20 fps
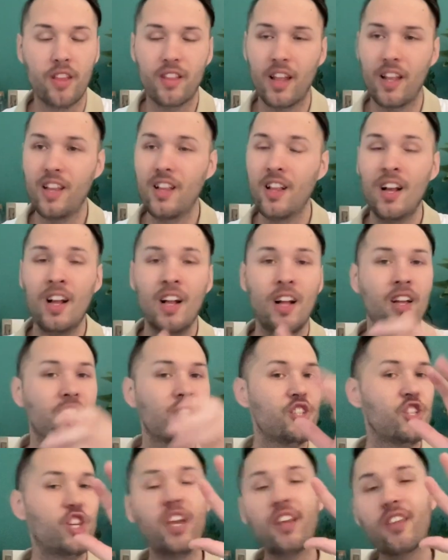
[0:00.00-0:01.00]
That
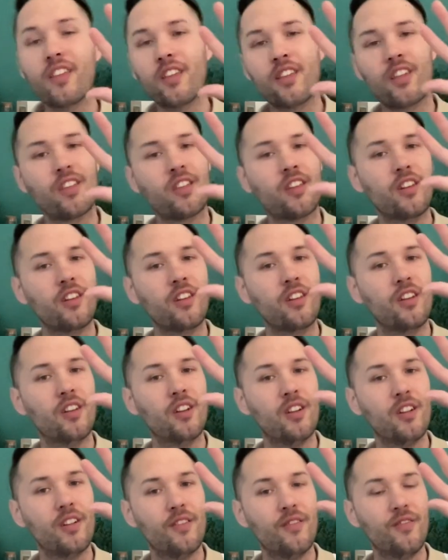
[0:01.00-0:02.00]
Jesus
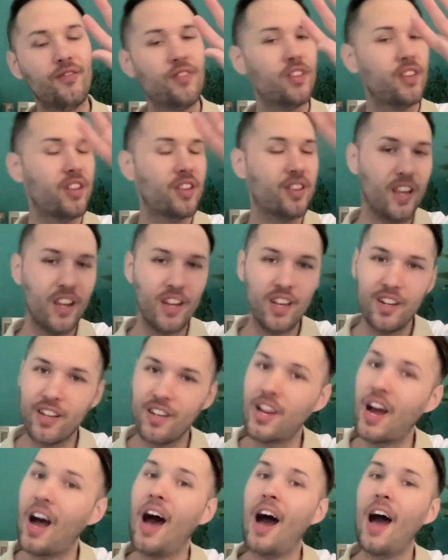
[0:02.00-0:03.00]
didn't
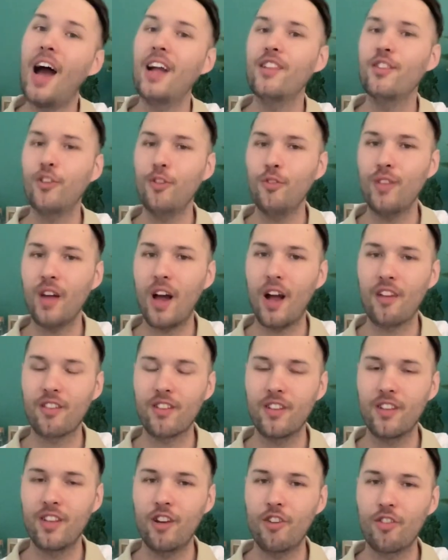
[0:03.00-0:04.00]
die
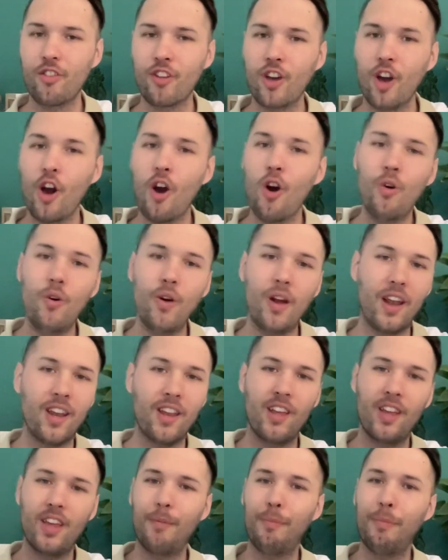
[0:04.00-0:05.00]
2,000 years ago and
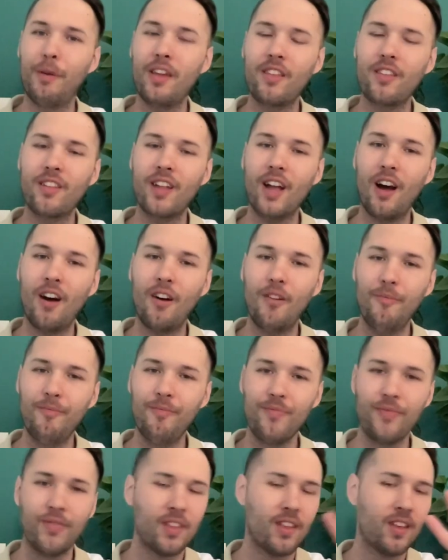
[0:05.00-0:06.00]
he peaced out,
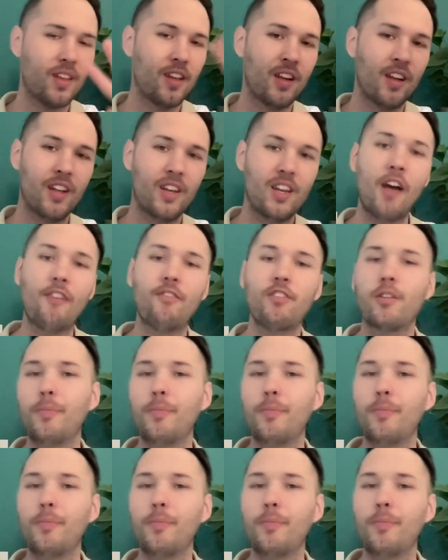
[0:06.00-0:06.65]
never